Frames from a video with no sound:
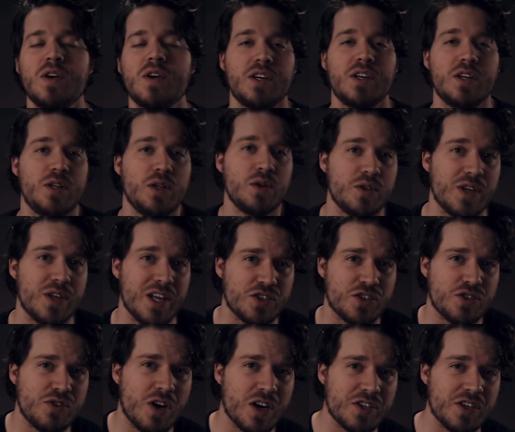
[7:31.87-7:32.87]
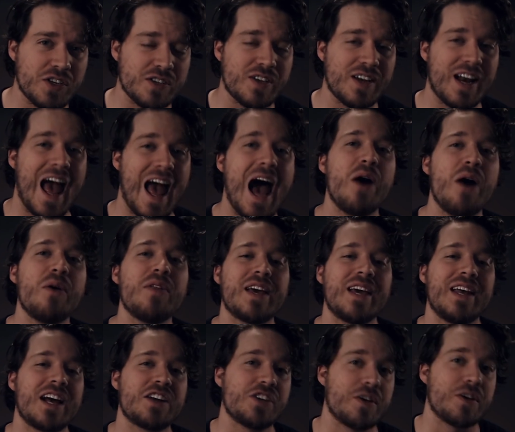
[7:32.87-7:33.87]
to include instructions on how they
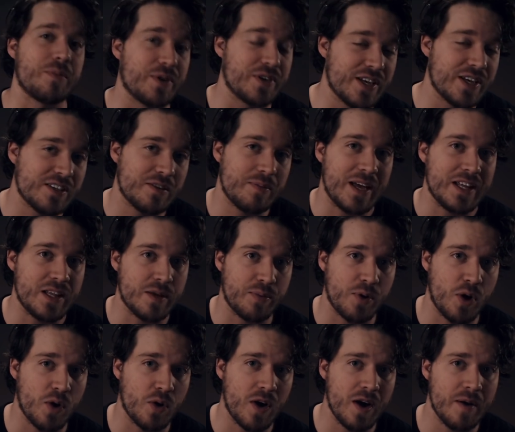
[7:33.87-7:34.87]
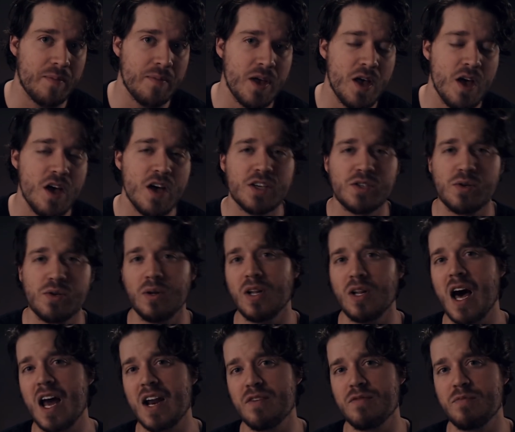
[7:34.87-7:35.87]
can actually participate in the program. So a
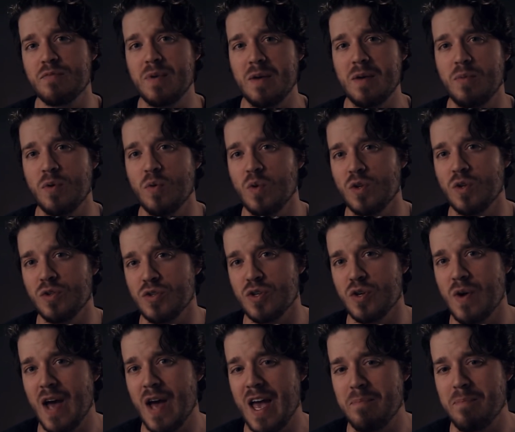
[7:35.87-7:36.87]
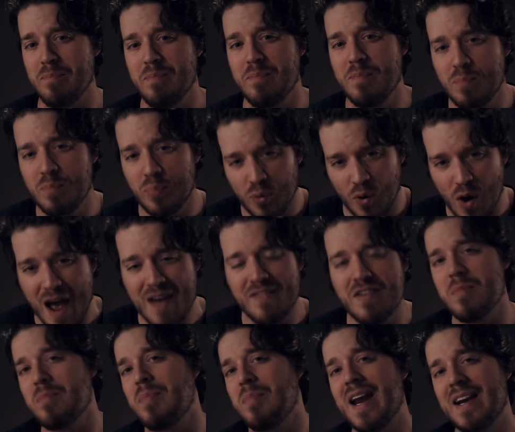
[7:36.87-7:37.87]
lot of people will do a
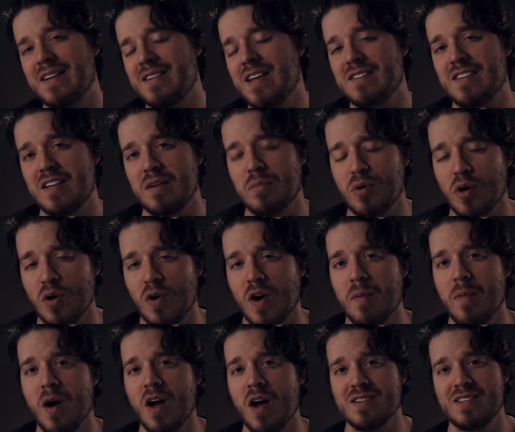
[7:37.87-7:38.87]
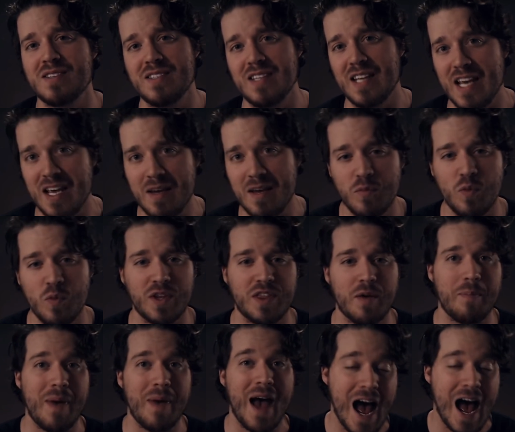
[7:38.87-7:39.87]
private beta testing program on Steam with a
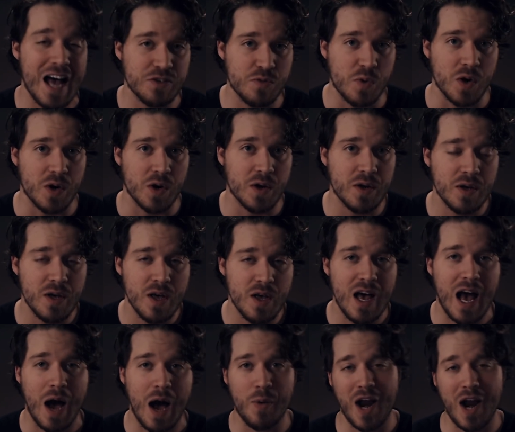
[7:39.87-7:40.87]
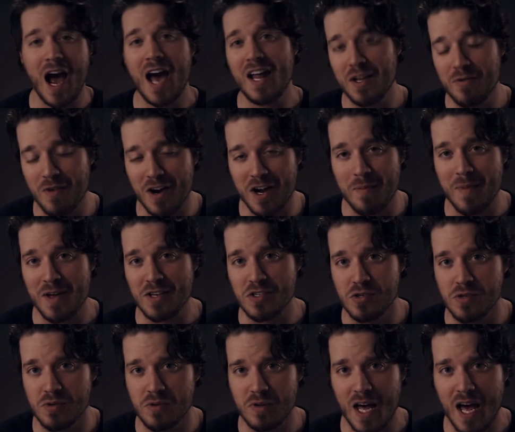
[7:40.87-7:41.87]
password. I would highly recommend you
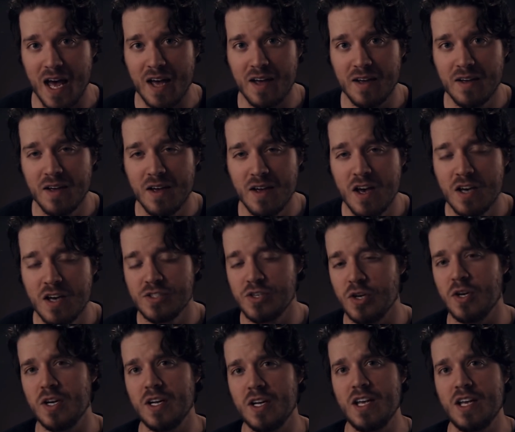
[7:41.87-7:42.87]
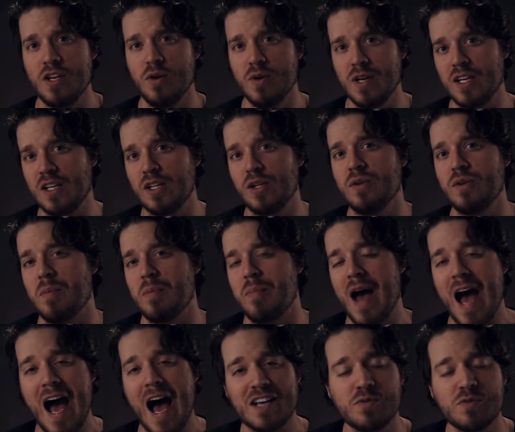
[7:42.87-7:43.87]
do that. So you'd include the
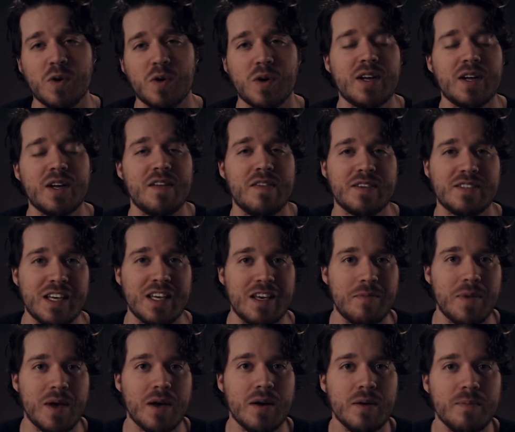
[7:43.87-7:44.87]
password in this email.